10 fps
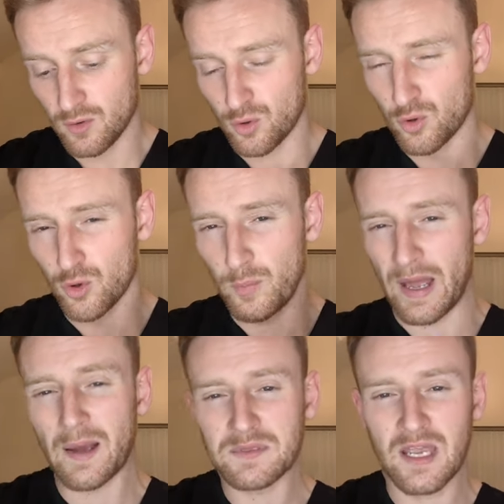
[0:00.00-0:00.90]
or
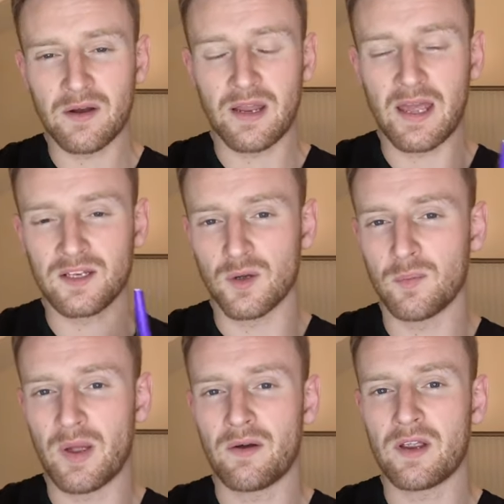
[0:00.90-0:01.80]
perhaps
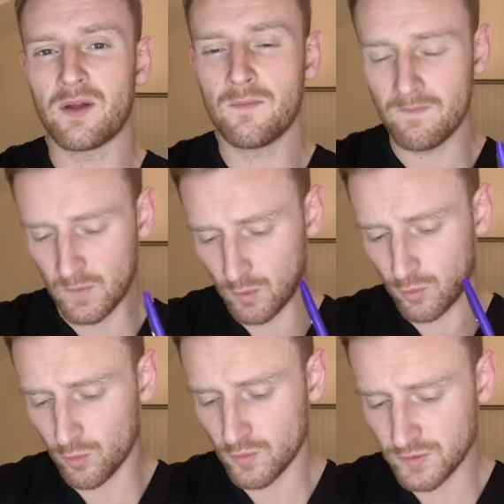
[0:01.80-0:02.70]
endo and perio or
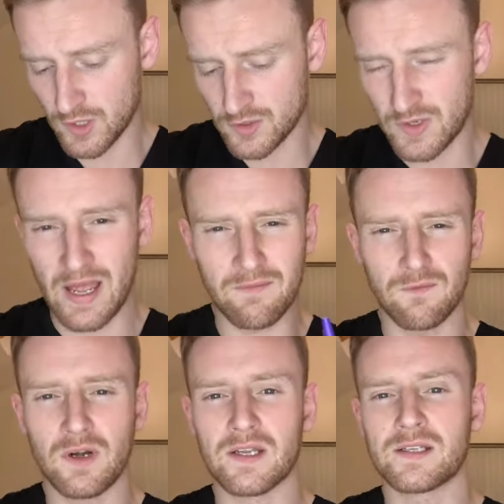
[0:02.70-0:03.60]
oral surgery. I
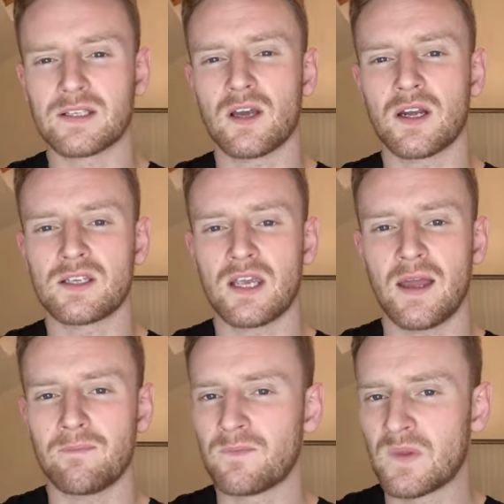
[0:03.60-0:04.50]
haven't really decided
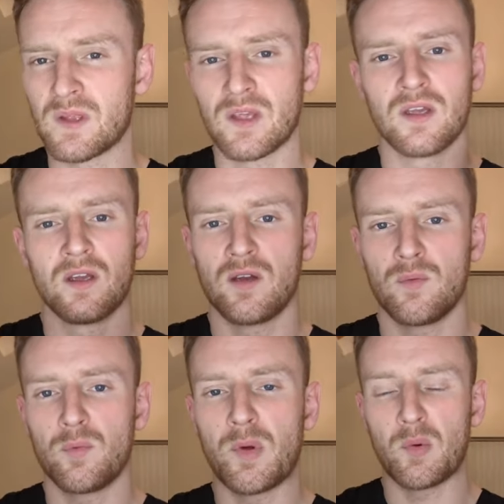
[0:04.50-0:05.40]
yet
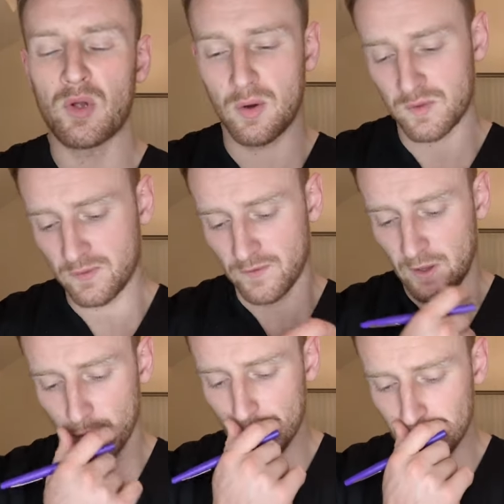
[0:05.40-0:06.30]
but we'll go with the
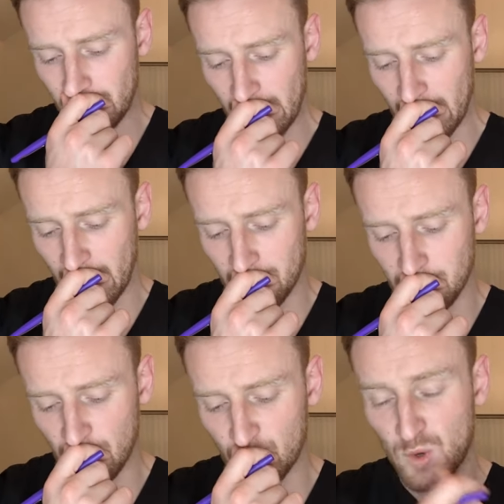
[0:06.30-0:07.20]
flow
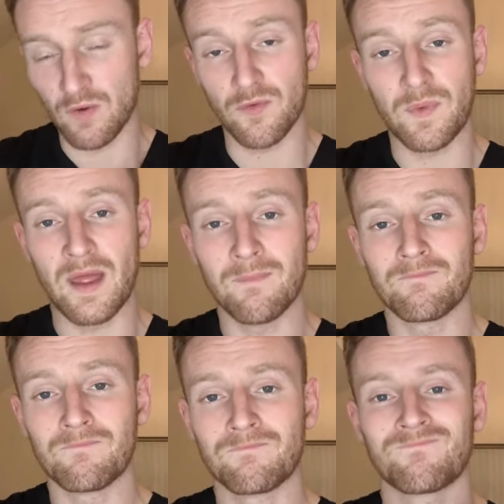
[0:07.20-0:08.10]
um, and we'll go from there.
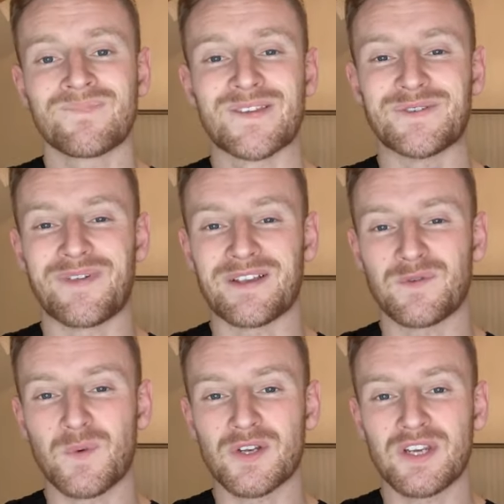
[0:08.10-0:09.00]
So
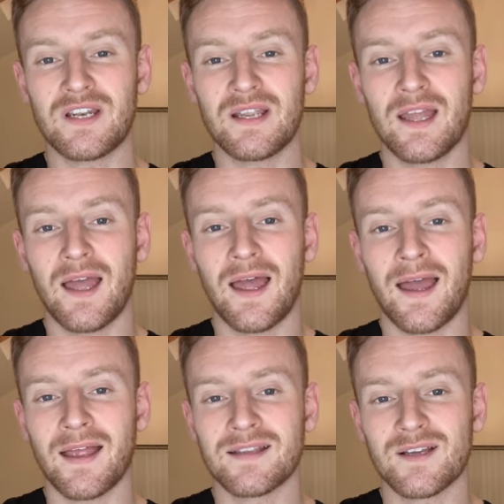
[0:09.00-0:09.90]
thanks for watching
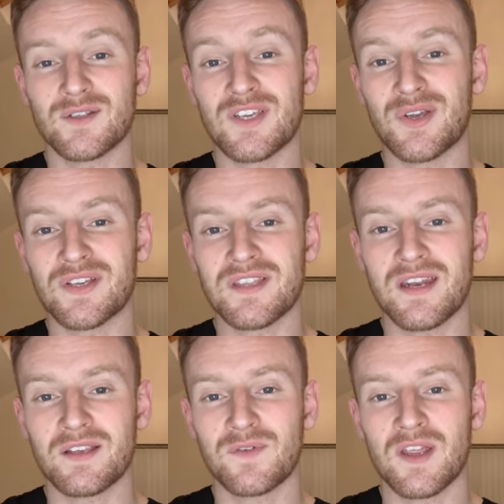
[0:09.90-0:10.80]
and I'll see you guys in the
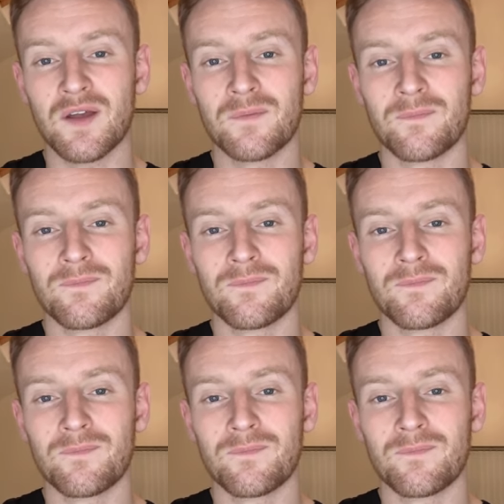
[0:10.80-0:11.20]
next video.